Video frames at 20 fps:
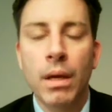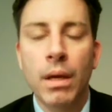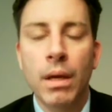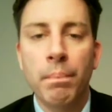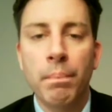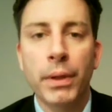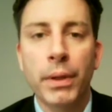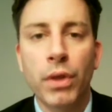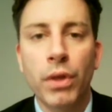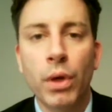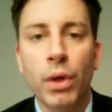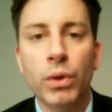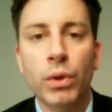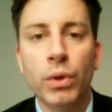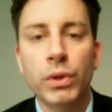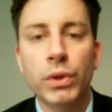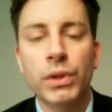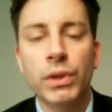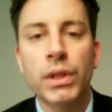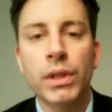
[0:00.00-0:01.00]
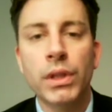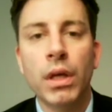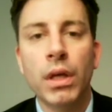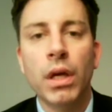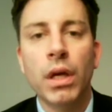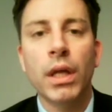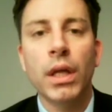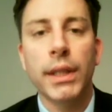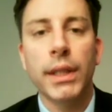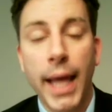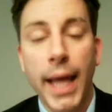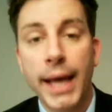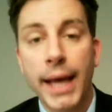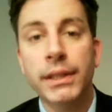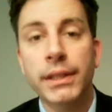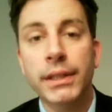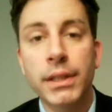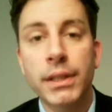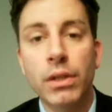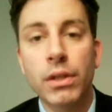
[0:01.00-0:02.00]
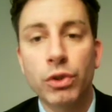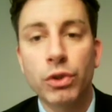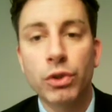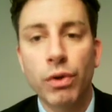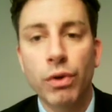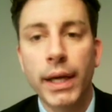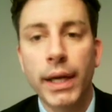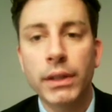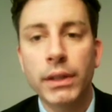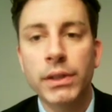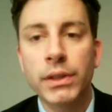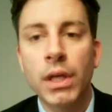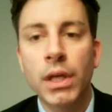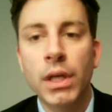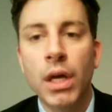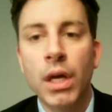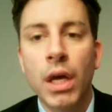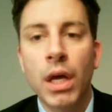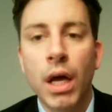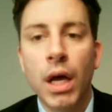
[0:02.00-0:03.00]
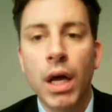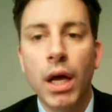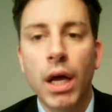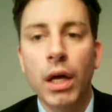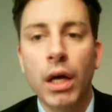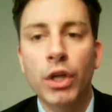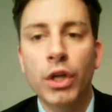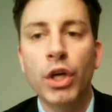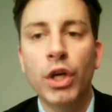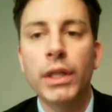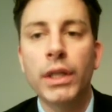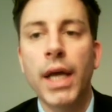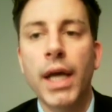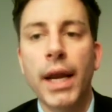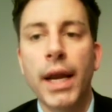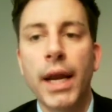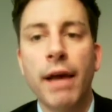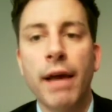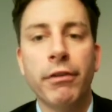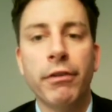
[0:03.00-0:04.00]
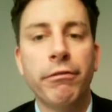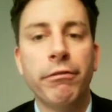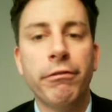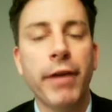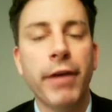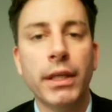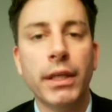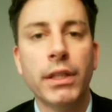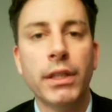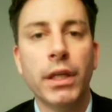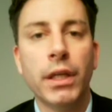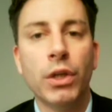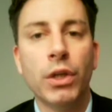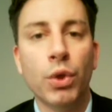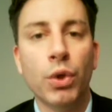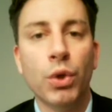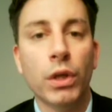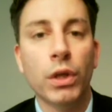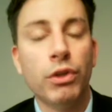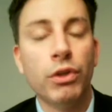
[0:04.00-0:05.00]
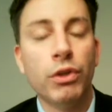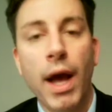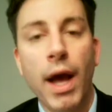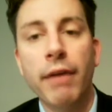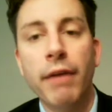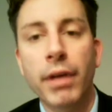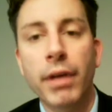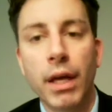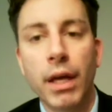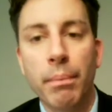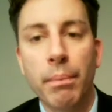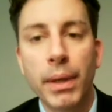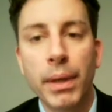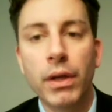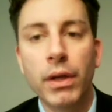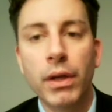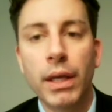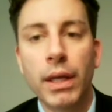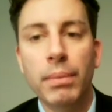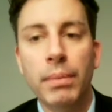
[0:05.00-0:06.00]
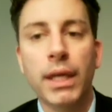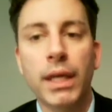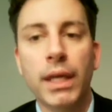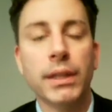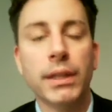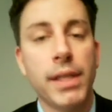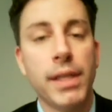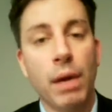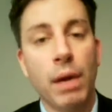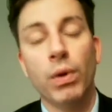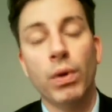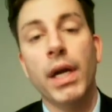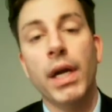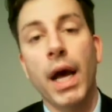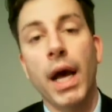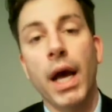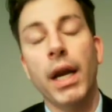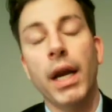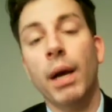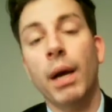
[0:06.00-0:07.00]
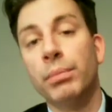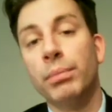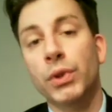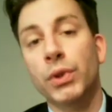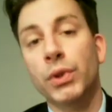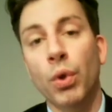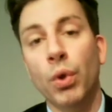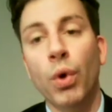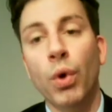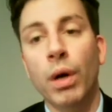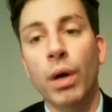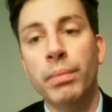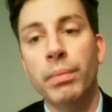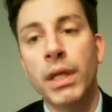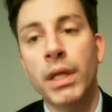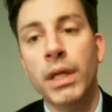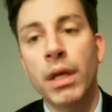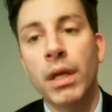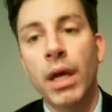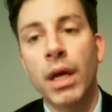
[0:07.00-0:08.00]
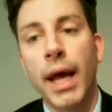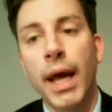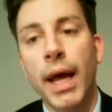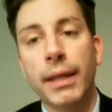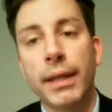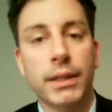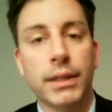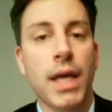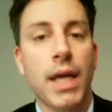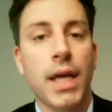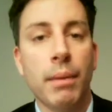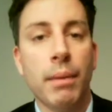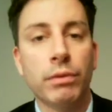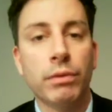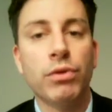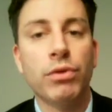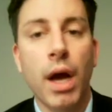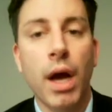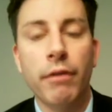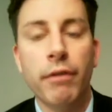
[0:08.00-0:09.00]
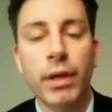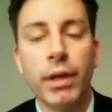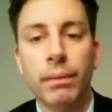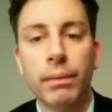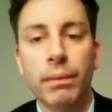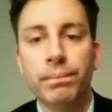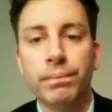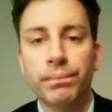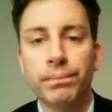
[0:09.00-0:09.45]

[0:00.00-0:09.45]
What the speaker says: But those last drinks could not have affected your driving ability because they were not absorbed at the time of driving.